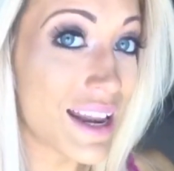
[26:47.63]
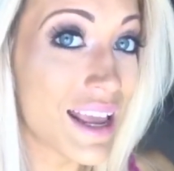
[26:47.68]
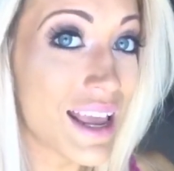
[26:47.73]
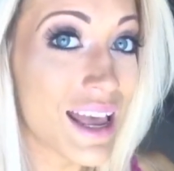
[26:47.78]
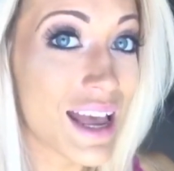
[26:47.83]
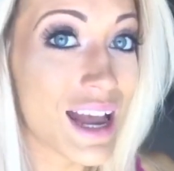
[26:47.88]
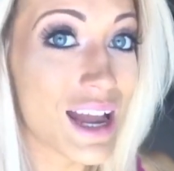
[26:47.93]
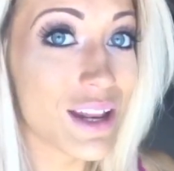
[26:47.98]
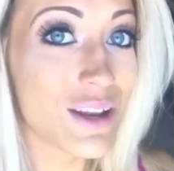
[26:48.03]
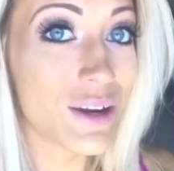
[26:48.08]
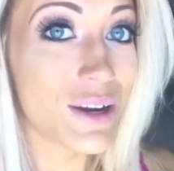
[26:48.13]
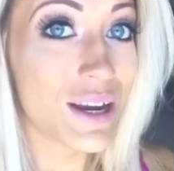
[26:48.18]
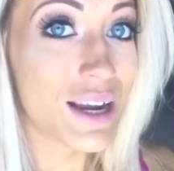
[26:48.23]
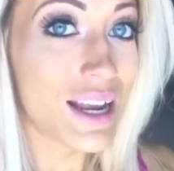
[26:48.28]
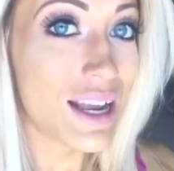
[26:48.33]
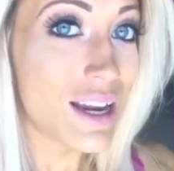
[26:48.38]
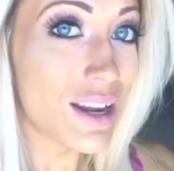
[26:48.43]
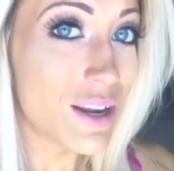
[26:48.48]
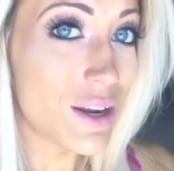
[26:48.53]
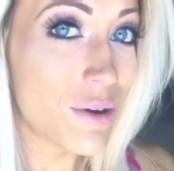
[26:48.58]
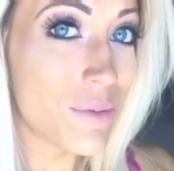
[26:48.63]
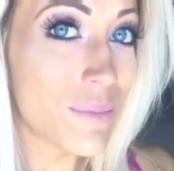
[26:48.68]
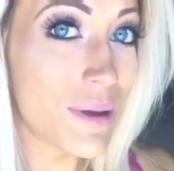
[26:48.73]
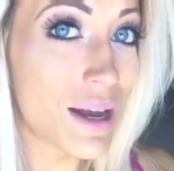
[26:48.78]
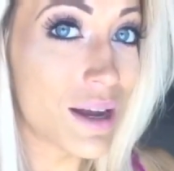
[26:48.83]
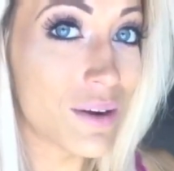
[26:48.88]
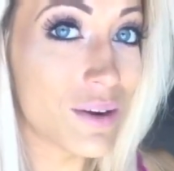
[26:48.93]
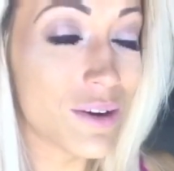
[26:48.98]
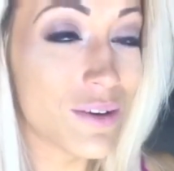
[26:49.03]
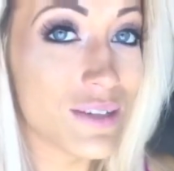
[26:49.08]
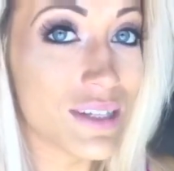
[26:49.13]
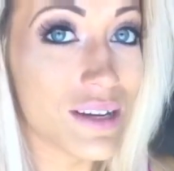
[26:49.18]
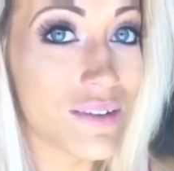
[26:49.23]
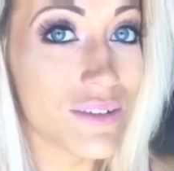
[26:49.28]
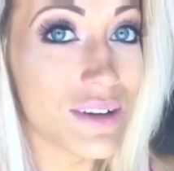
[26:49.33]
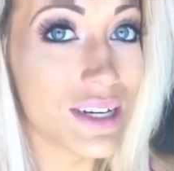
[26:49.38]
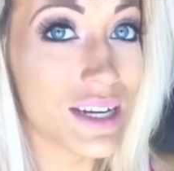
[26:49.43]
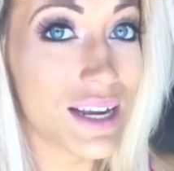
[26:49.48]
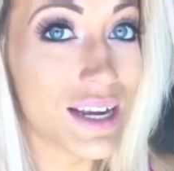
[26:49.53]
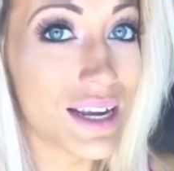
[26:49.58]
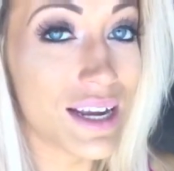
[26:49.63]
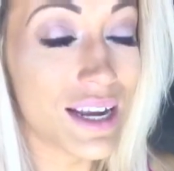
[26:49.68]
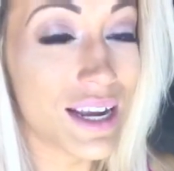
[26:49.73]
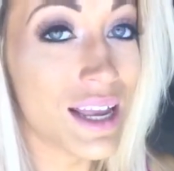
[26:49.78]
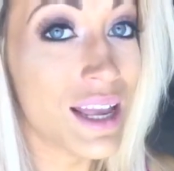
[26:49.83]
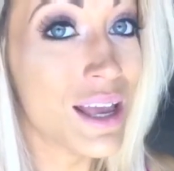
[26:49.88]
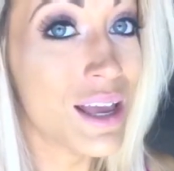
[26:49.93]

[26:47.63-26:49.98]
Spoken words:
and you're hitting your macros every day,